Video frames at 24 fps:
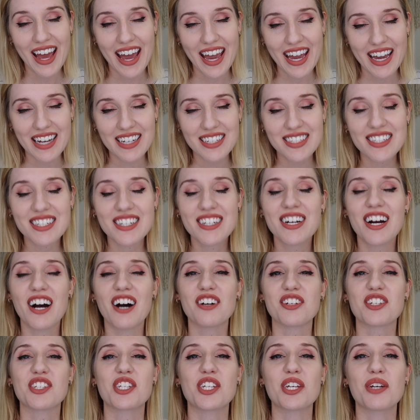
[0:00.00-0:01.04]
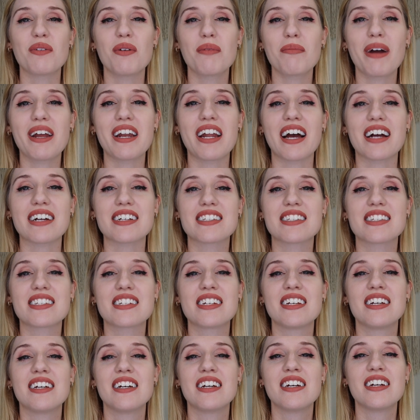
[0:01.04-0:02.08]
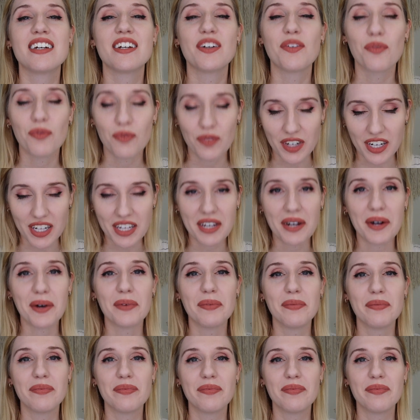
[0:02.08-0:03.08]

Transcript: And I'll see you in my next video.